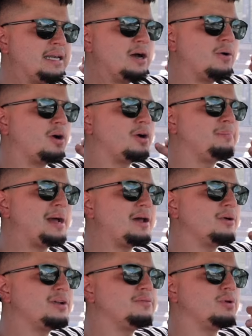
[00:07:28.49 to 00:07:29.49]
Now our
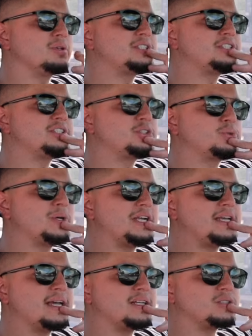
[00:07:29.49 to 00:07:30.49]
battery voltage is
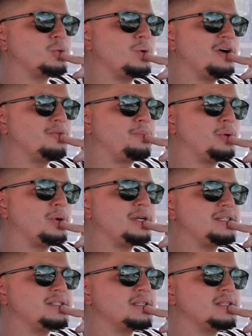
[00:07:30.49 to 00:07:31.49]
reading at
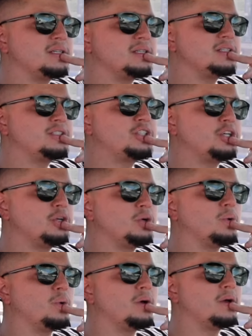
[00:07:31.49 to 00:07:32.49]

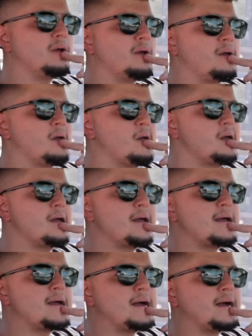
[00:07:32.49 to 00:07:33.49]
12.2.
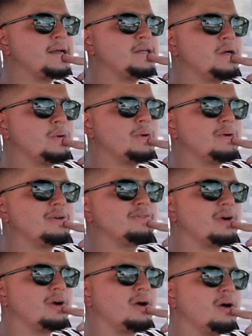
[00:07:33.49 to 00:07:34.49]
I don't know if
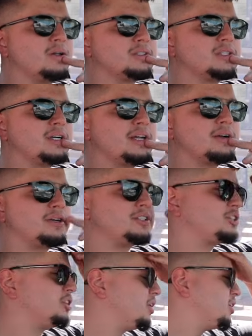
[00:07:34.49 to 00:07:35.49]
our alternator is
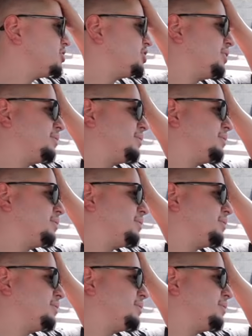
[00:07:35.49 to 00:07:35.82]
charging.